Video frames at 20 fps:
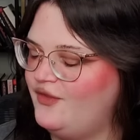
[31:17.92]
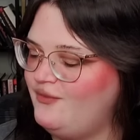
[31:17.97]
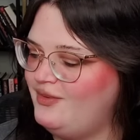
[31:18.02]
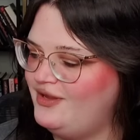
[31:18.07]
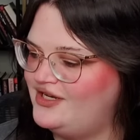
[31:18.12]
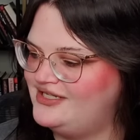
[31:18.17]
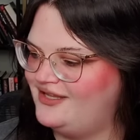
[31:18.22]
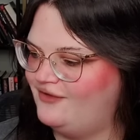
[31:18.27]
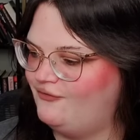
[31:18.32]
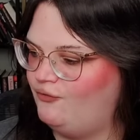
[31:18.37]
think
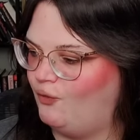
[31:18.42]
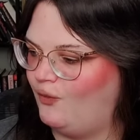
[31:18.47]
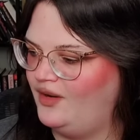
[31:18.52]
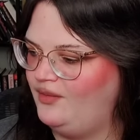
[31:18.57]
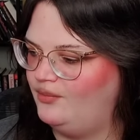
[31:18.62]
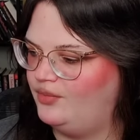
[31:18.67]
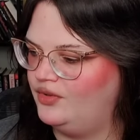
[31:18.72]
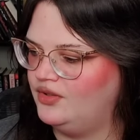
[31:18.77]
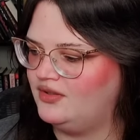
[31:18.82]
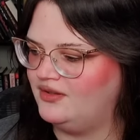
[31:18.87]
we just have
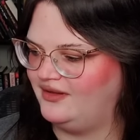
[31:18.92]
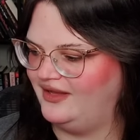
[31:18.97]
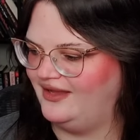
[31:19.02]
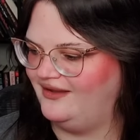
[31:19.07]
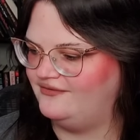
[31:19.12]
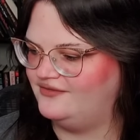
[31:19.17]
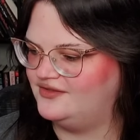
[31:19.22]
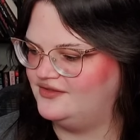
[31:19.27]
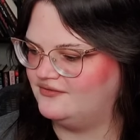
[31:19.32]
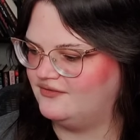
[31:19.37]
one book
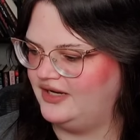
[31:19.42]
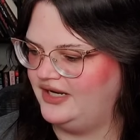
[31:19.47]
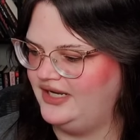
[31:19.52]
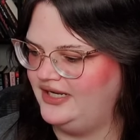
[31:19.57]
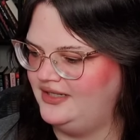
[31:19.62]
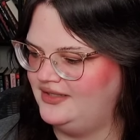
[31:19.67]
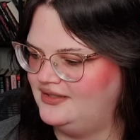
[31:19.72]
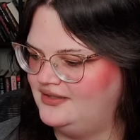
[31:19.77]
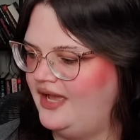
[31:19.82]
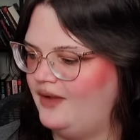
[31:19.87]
left,
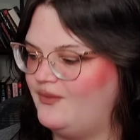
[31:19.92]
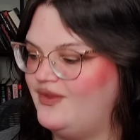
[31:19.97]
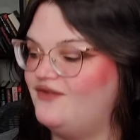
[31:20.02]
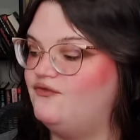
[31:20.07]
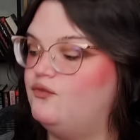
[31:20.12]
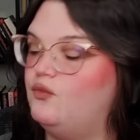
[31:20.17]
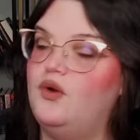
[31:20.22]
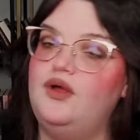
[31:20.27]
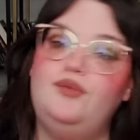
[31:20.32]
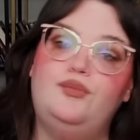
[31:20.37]
right? Yeah, we
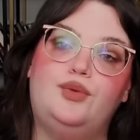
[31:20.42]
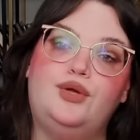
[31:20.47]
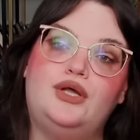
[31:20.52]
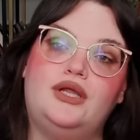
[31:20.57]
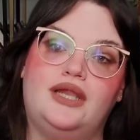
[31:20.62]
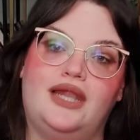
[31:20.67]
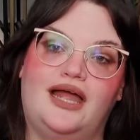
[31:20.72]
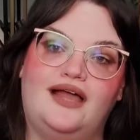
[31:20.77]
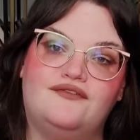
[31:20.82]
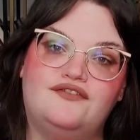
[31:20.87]
have one
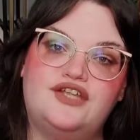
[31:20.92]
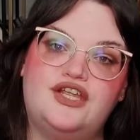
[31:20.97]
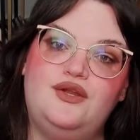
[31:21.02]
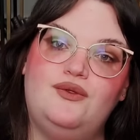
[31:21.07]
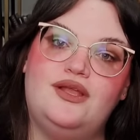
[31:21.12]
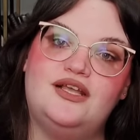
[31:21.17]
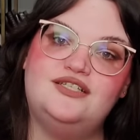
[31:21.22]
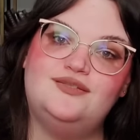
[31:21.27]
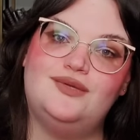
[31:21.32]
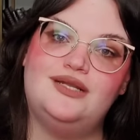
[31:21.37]
book left. Can
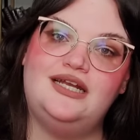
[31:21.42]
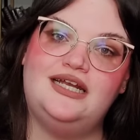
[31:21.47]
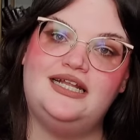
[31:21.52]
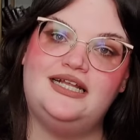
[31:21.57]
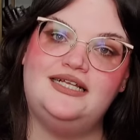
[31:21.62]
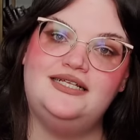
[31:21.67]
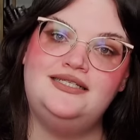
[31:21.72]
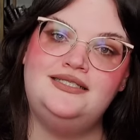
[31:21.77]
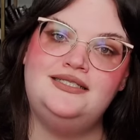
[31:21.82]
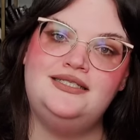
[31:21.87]
you guess what it
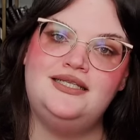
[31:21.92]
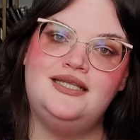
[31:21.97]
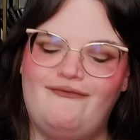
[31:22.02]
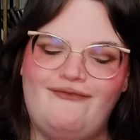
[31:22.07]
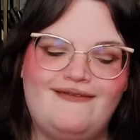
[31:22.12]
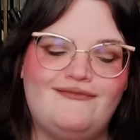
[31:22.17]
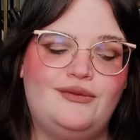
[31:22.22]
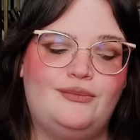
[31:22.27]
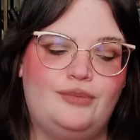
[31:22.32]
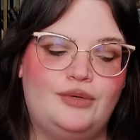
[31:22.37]
is? My
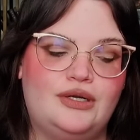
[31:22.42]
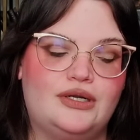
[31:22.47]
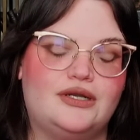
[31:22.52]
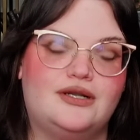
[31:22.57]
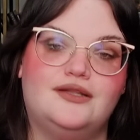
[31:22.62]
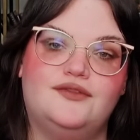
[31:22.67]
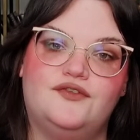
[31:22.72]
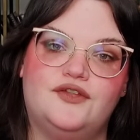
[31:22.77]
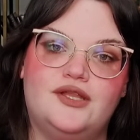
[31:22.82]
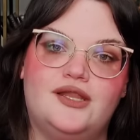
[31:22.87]
favorite
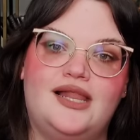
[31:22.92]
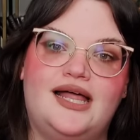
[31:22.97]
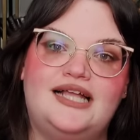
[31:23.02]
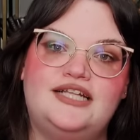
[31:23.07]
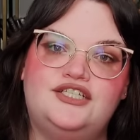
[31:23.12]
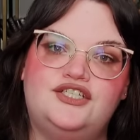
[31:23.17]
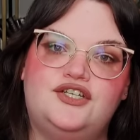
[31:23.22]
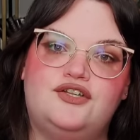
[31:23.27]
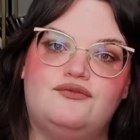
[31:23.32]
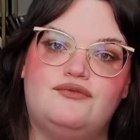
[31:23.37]
book for the
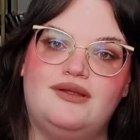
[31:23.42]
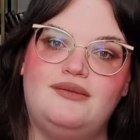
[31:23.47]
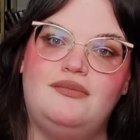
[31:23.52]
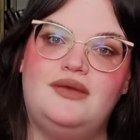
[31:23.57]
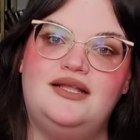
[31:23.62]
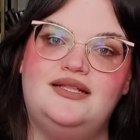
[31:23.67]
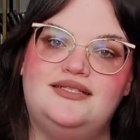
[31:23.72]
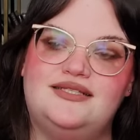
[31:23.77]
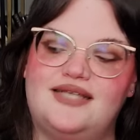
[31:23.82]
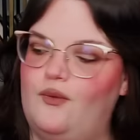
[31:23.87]
last 3
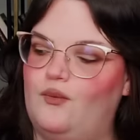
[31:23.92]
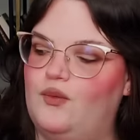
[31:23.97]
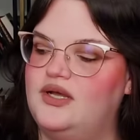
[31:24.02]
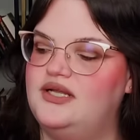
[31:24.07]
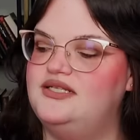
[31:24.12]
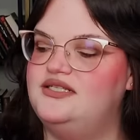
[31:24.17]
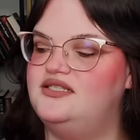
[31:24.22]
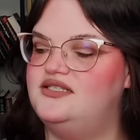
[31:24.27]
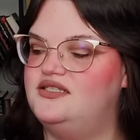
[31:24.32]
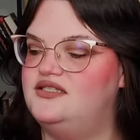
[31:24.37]
months
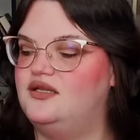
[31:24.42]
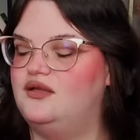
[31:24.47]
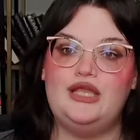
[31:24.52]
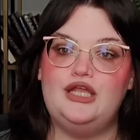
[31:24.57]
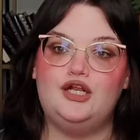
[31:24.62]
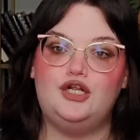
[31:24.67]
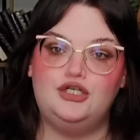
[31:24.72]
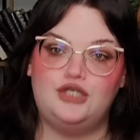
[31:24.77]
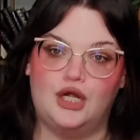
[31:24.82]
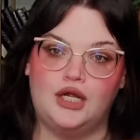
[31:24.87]
was
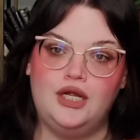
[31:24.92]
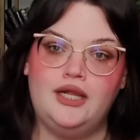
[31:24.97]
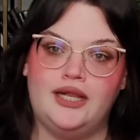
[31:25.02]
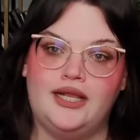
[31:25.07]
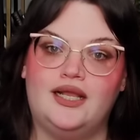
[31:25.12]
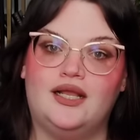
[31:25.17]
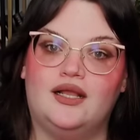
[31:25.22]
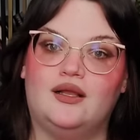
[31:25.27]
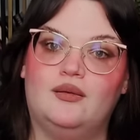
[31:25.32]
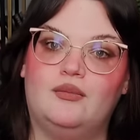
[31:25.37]
Peter
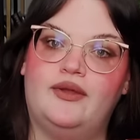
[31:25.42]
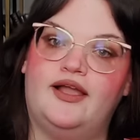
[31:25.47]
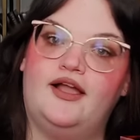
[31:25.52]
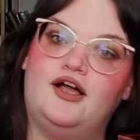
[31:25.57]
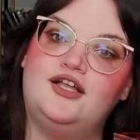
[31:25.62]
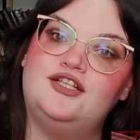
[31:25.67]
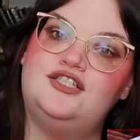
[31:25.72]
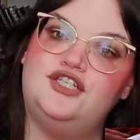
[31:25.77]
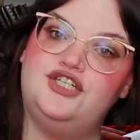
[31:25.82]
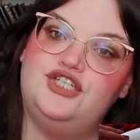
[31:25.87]
Darling by
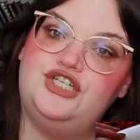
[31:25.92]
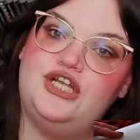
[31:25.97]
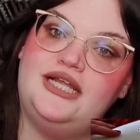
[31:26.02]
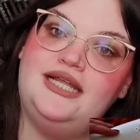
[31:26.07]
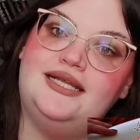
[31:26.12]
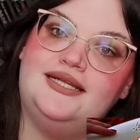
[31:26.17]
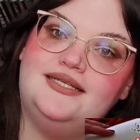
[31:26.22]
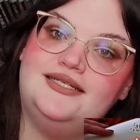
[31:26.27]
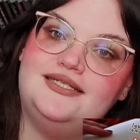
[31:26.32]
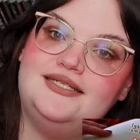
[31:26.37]
Austin
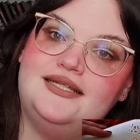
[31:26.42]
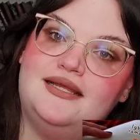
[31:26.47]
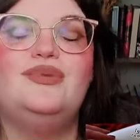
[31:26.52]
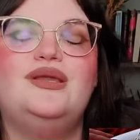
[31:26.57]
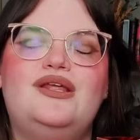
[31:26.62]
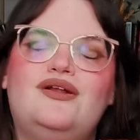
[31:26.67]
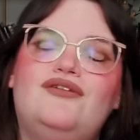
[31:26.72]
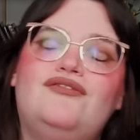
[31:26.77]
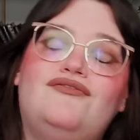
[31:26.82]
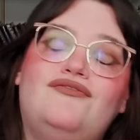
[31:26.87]
Chant.
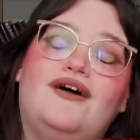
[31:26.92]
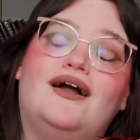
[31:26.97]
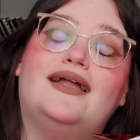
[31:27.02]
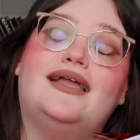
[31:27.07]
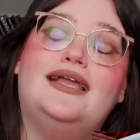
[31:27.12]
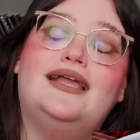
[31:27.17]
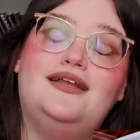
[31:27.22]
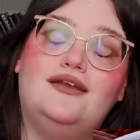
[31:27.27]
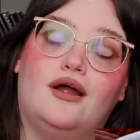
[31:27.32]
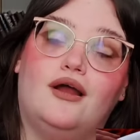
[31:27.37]
Peter
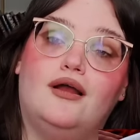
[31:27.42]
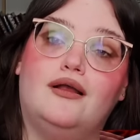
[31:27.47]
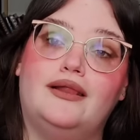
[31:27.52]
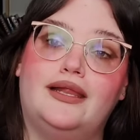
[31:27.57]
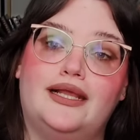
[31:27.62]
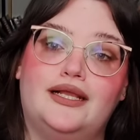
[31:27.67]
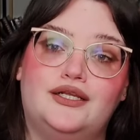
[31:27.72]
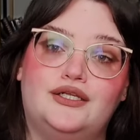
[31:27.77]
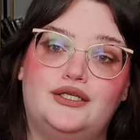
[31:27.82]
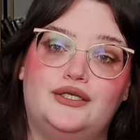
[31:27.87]
fucking
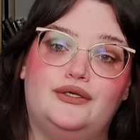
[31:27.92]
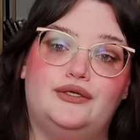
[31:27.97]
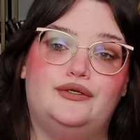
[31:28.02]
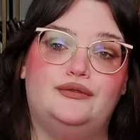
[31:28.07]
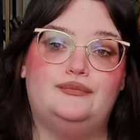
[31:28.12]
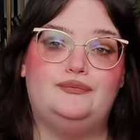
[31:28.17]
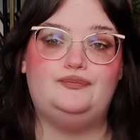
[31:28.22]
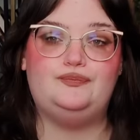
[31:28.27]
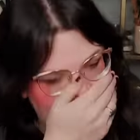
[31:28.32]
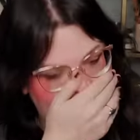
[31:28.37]
Darling, dude.
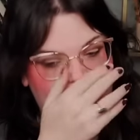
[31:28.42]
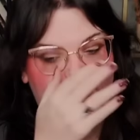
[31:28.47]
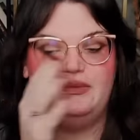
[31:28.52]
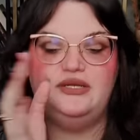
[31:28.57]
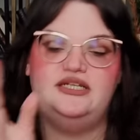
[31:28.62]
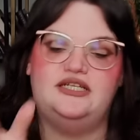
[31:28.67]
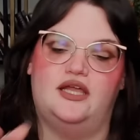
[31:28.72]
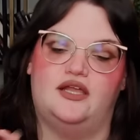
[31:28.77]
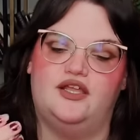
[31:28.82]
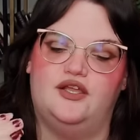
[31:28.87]
Let
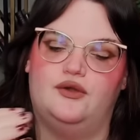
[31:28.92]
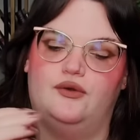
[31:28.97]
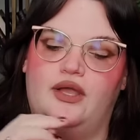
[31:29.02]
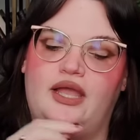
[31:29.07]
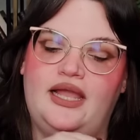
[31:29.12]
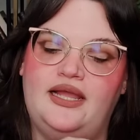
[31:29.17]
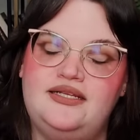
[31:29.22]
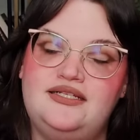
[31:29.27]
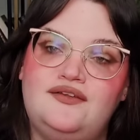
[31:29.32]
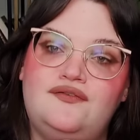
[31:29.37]
me tell you,
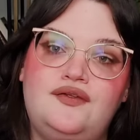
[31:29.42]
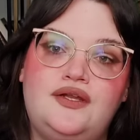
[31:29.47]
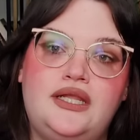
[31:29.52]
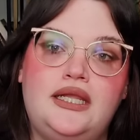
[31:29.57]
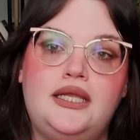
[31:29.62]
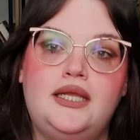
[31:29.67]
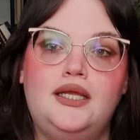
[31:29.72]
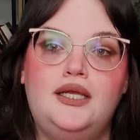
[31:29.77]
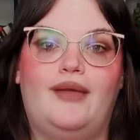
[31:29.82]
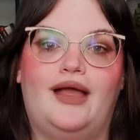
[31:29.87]
okay,
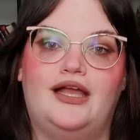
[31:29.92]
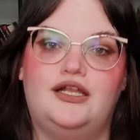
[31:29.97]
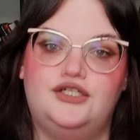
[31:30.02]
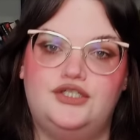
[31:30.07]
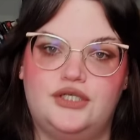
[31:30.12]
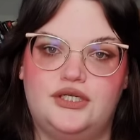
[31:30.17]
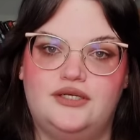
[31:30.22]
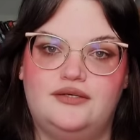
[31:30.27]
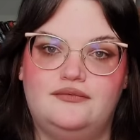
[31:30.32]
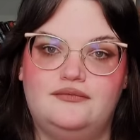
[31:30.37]
Tiffany?
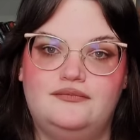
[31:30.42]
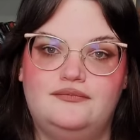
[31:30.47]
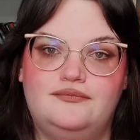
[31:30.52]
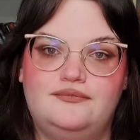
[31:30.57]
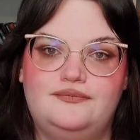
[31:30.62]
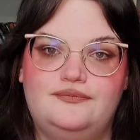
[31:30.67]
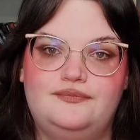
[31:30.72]
Imagine